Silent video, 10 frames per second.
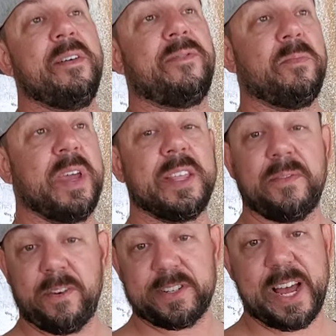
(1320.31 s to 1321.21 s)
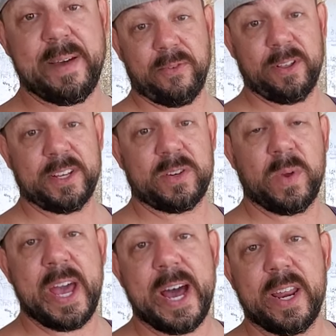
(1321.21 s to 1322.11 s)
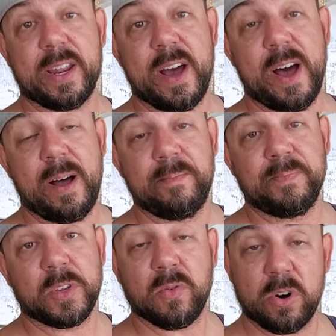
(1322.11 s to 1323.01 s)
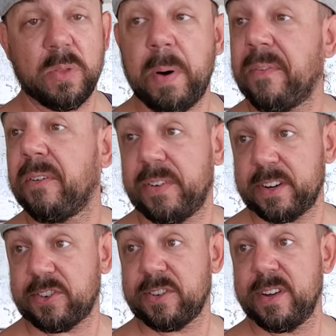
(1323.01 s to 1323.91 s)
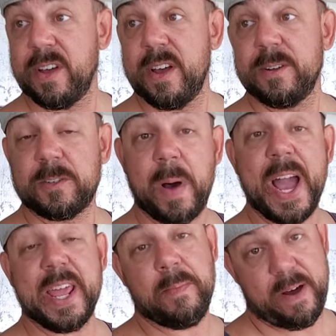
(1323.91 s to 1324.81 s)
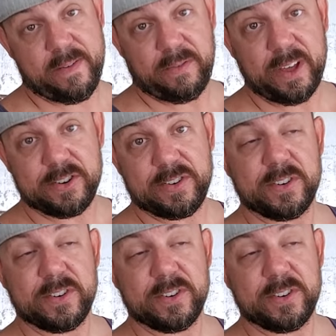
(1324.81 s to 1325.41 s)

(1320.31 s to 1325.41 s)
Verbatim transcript: for me and the first for Alyssa, we had um, grilled pufferfish, spiny pufferfish.